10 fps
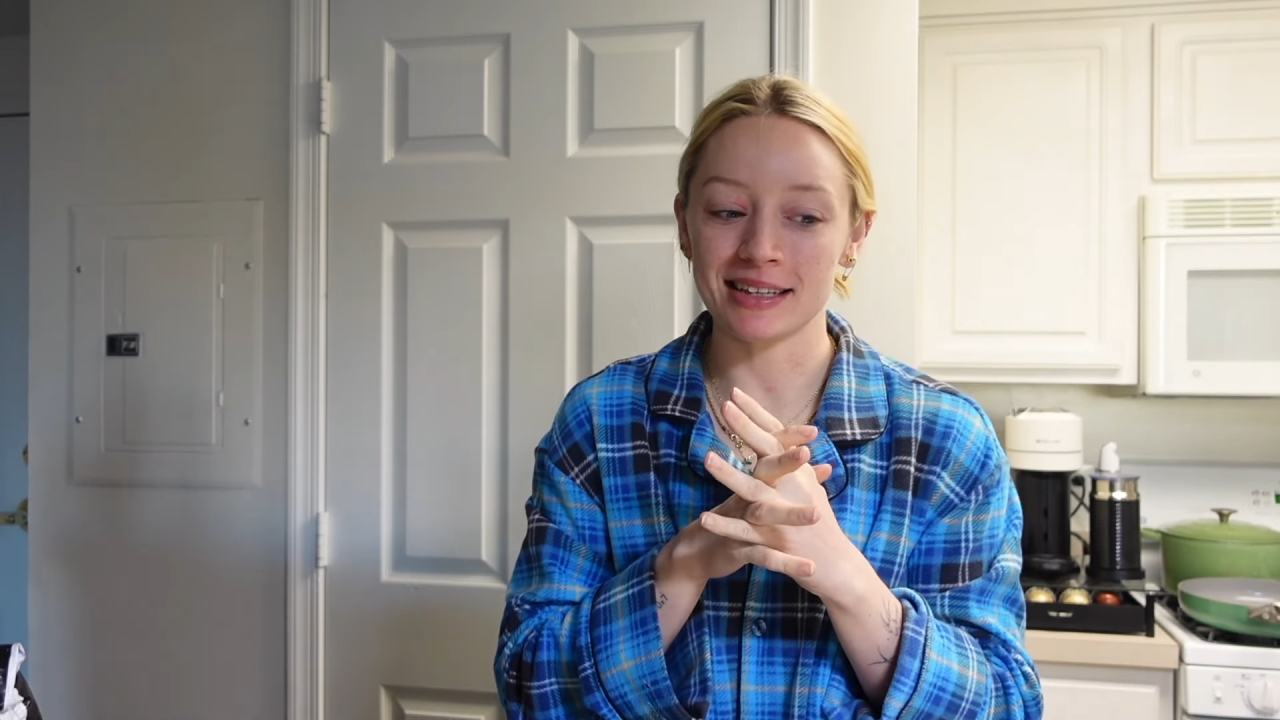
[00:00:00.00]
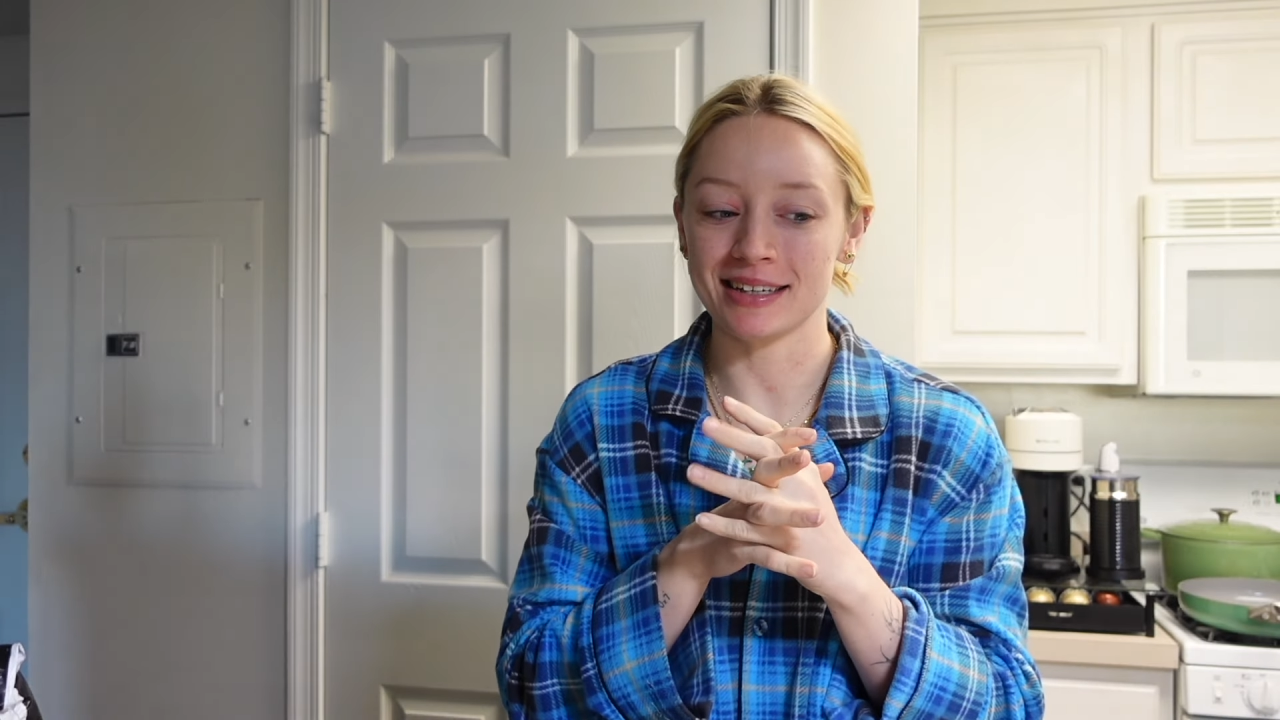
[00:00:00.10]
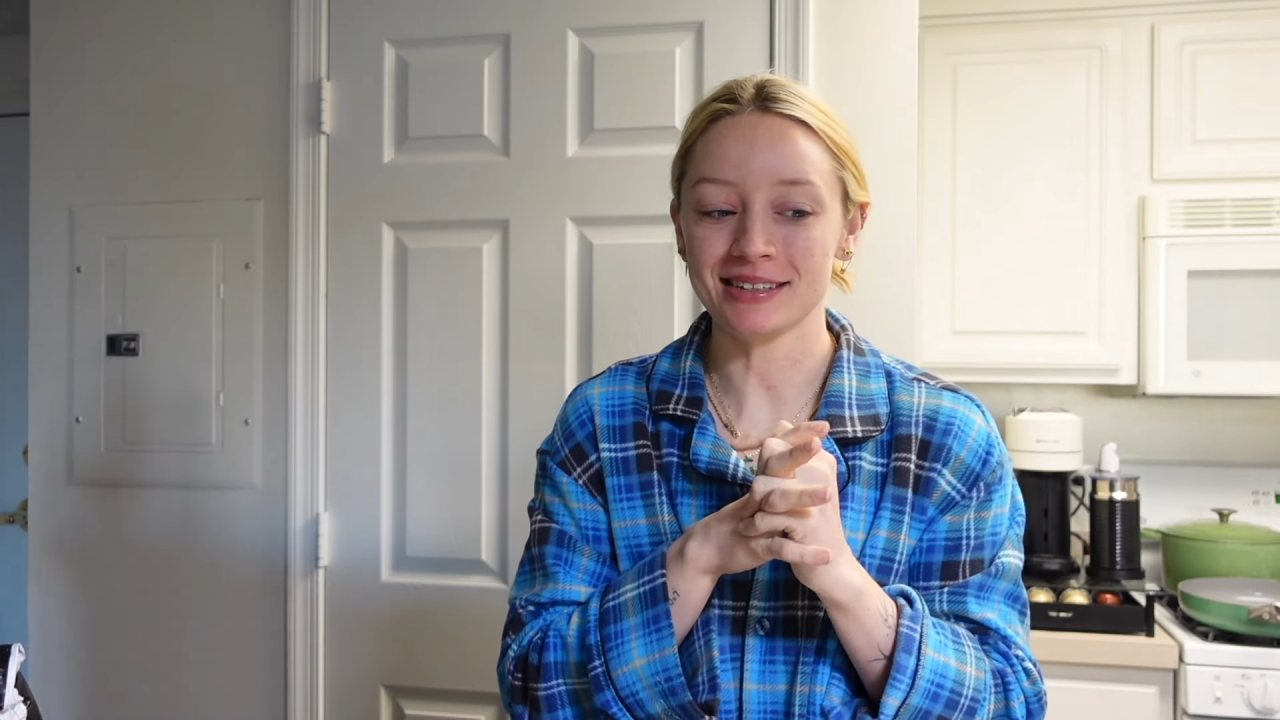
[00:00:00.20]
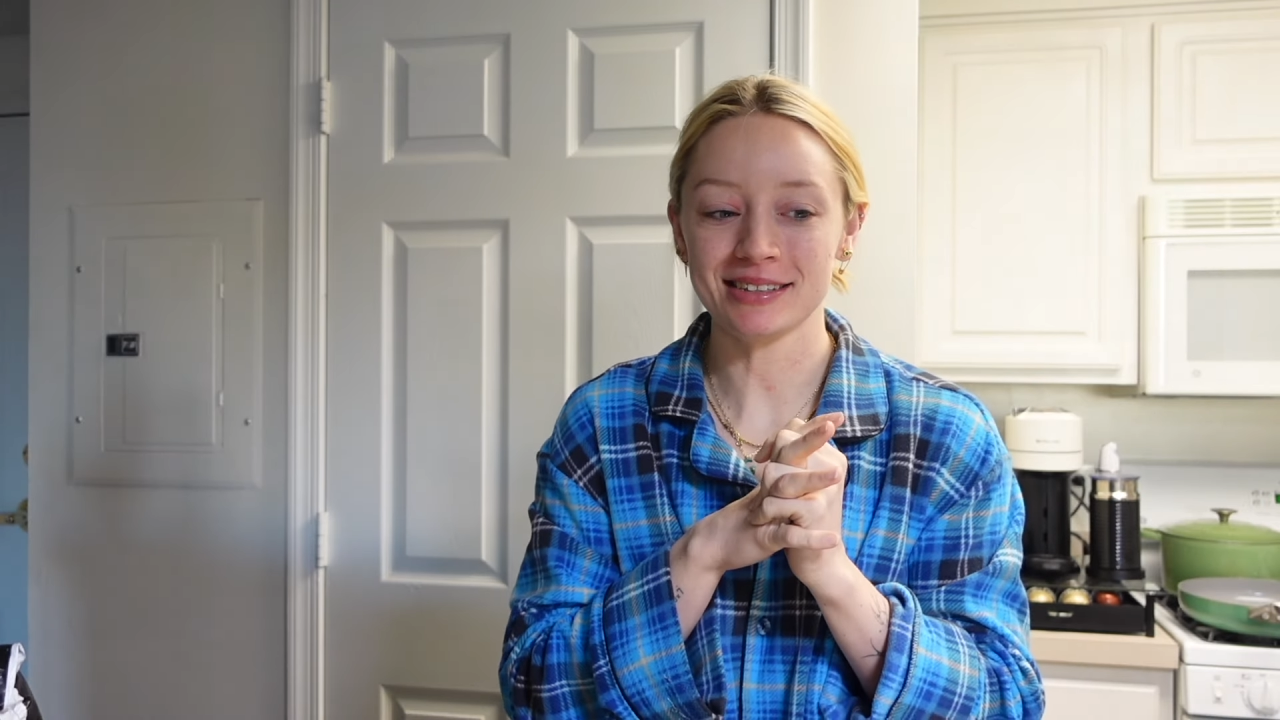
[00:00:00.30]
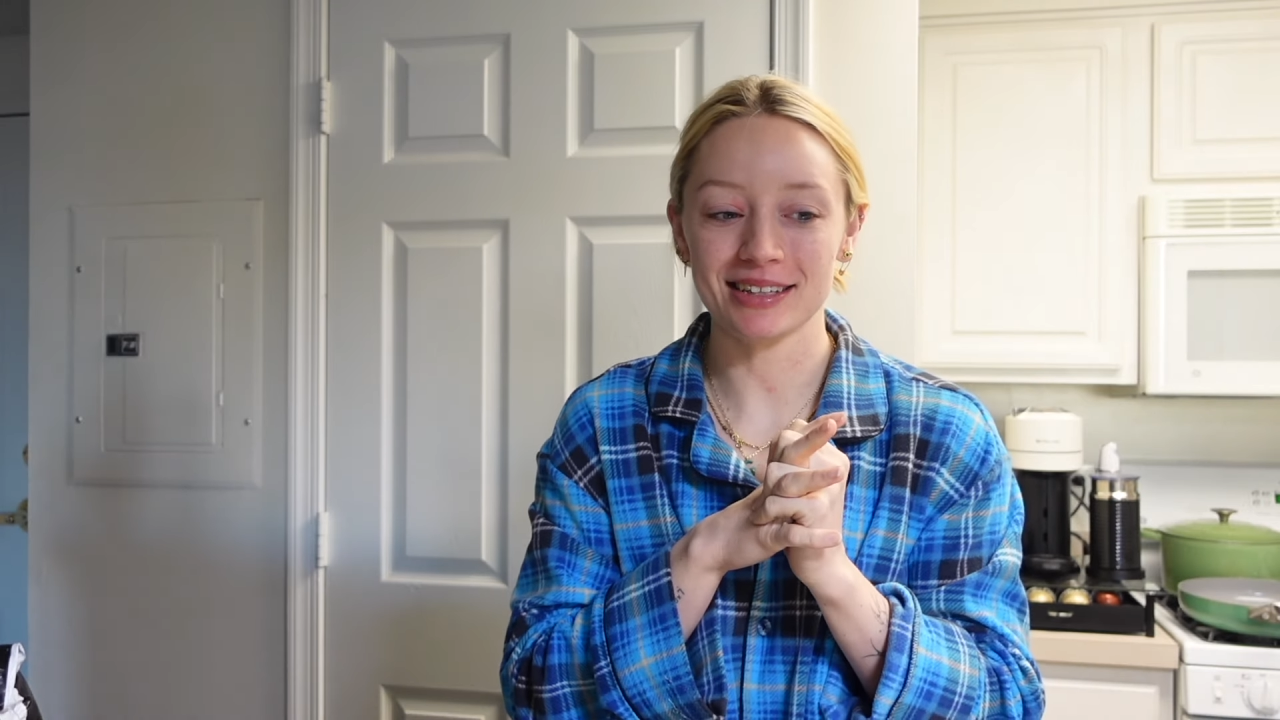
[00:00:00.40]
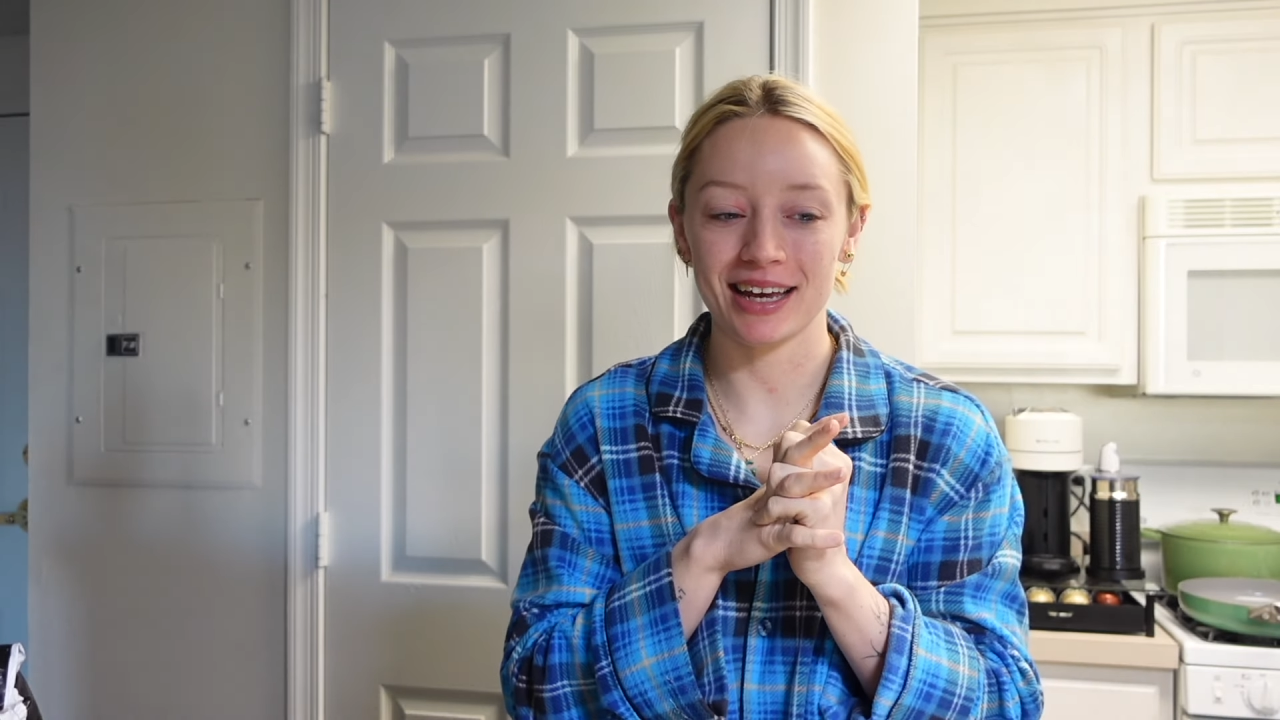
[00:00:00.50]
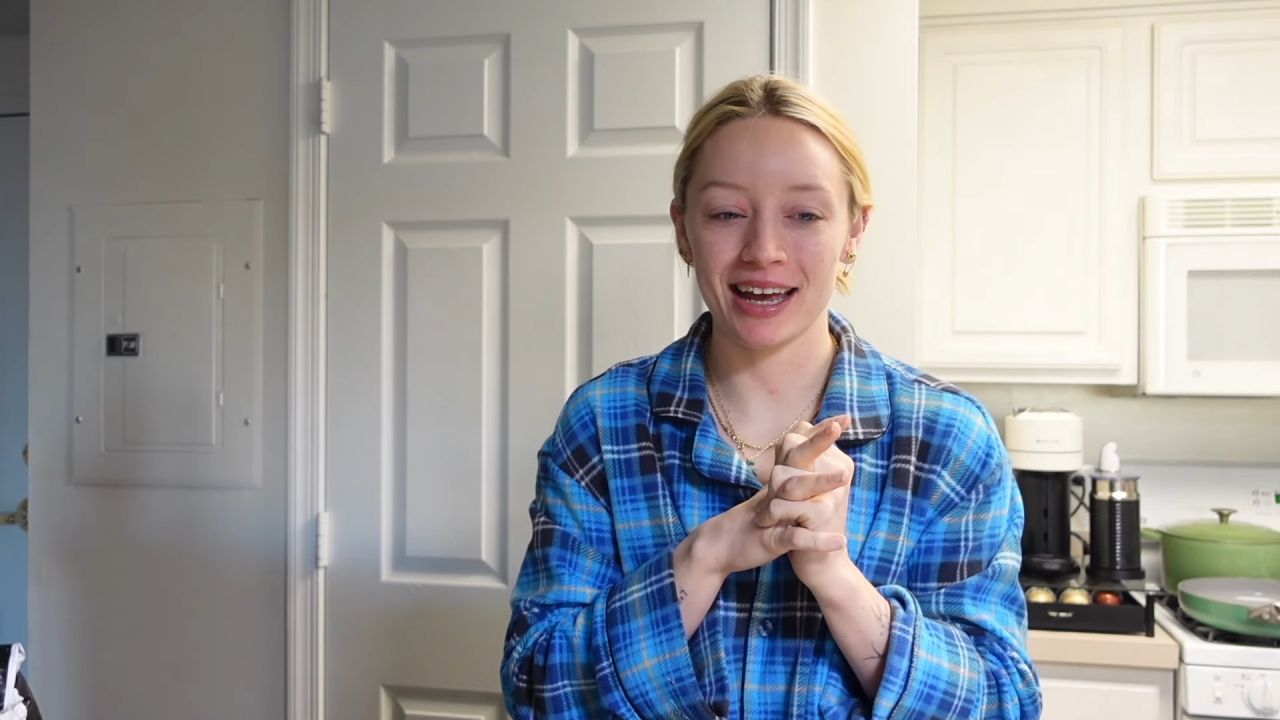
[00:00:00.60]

this.